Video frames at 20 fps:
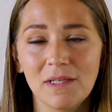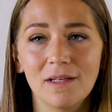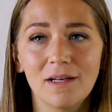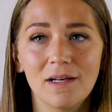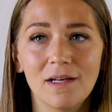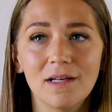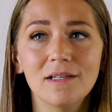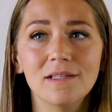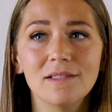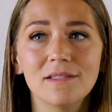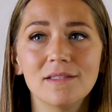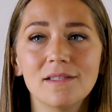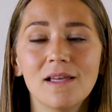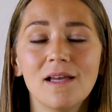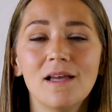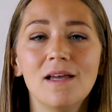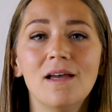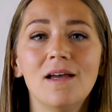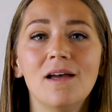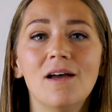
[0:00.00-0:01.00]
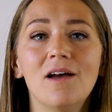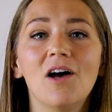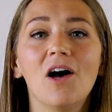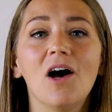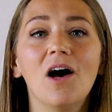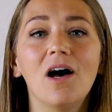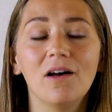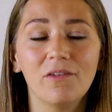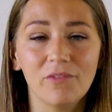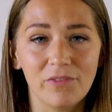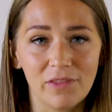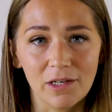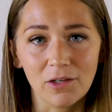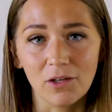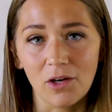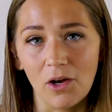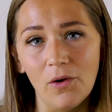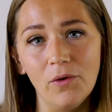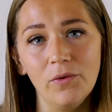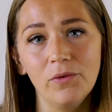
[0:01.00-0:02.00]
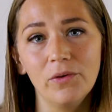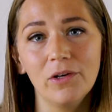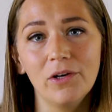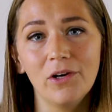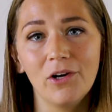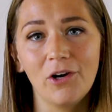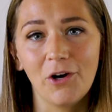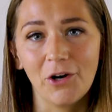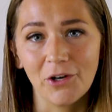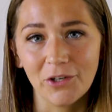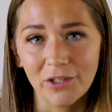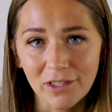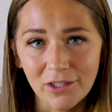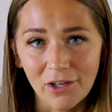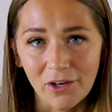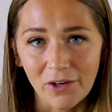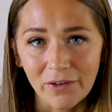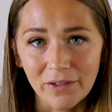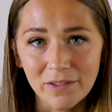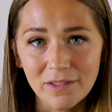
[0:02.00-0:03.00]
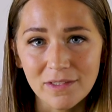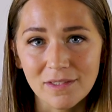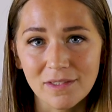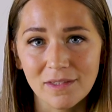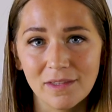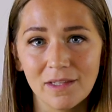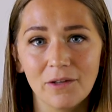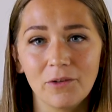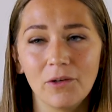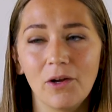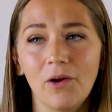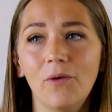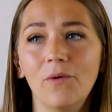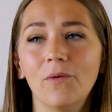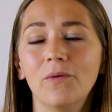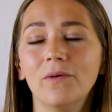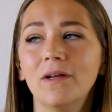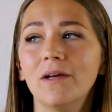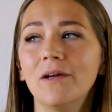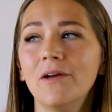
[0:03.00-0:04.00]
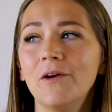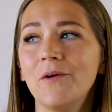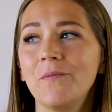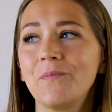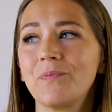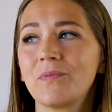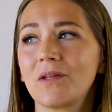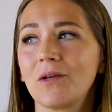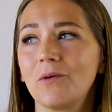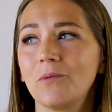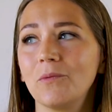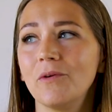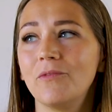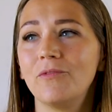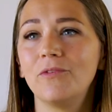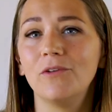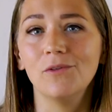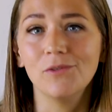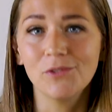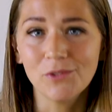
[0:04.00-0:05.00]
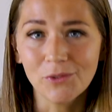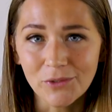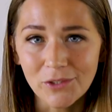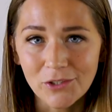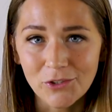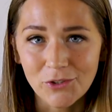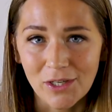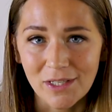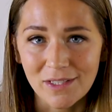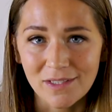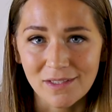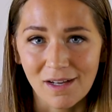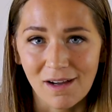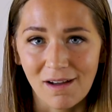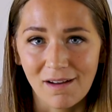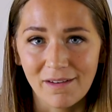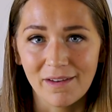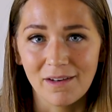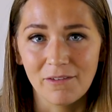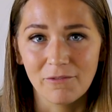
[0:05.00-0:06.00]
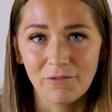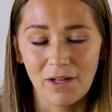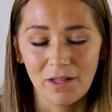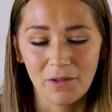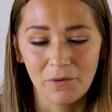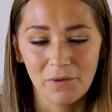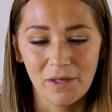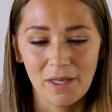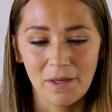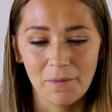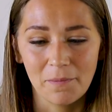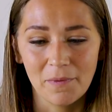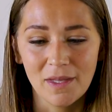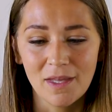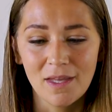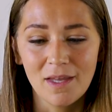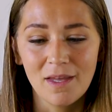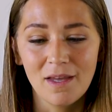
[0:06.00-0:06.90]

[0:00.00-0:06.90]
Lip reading: because of their own hardened hearts, their own refusal to trust God and follow him.